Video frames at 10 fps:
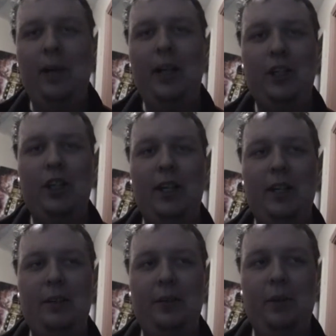much
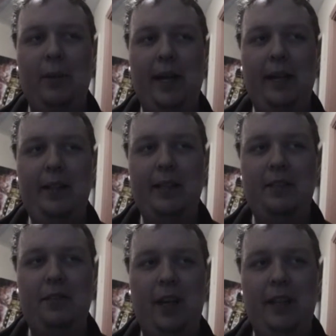in the realities of,